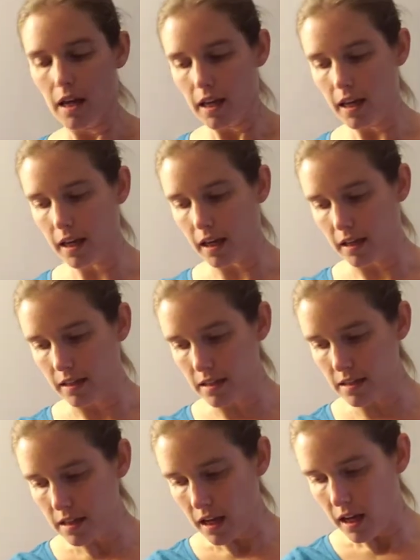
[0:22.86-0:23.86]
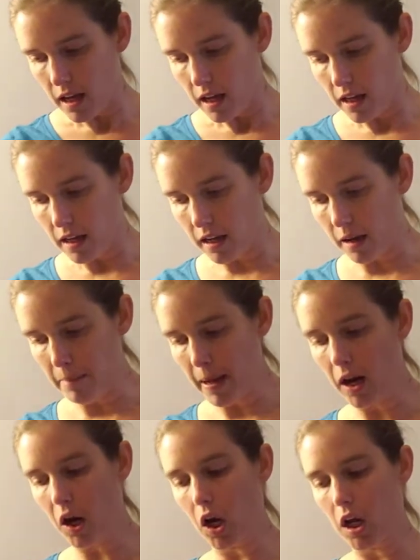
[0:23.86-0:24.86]
is
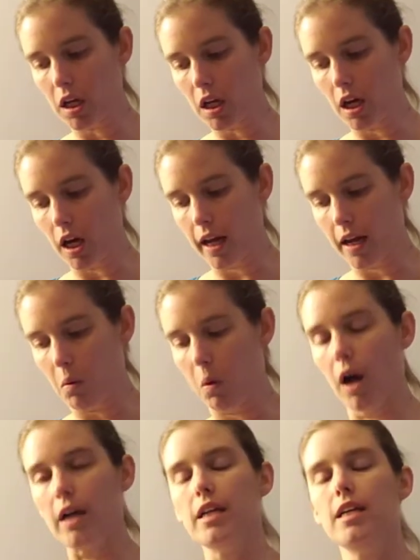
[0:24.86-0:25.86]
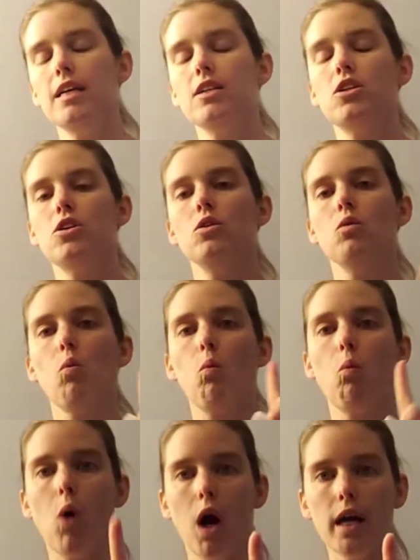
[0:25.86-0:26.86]
comparing a quantity to
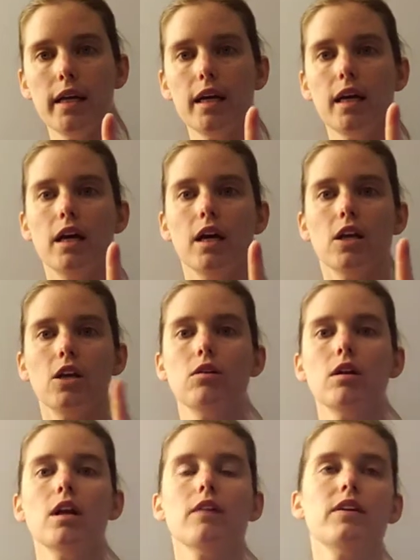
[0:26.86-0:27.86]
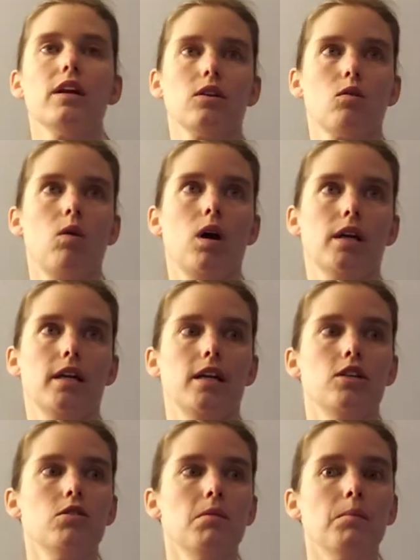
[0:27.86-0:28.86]
one unit of another
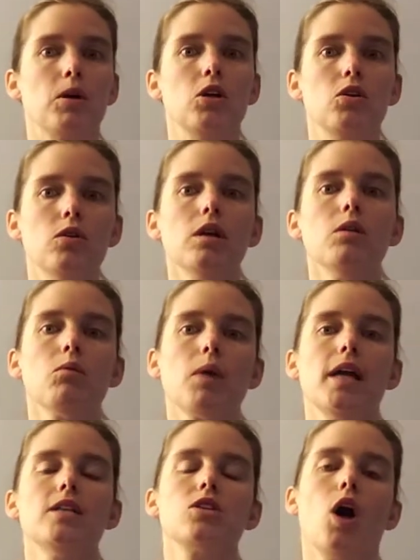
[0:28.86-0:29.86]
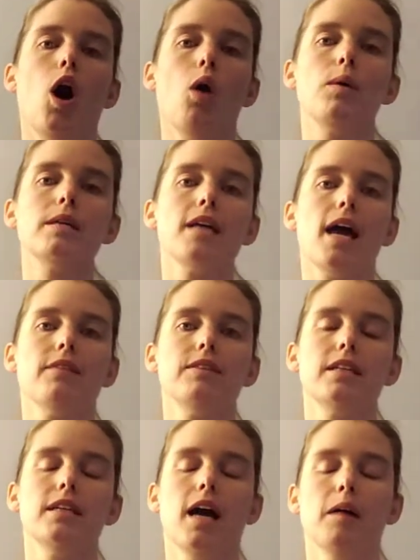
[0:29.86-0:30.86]
quantity. So remember, unit rates always have a
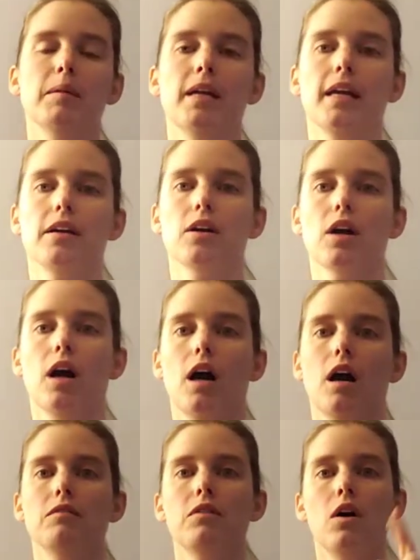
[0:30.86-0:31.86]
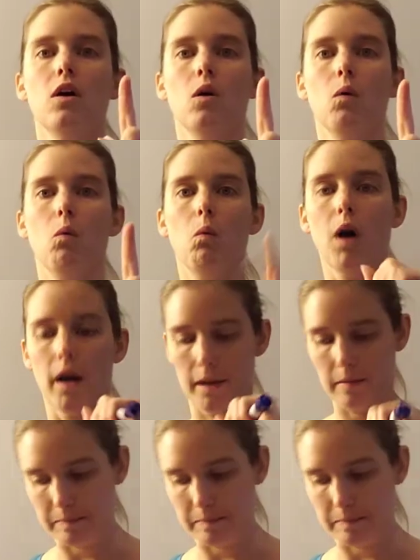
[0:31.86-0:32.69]
denominator of 1.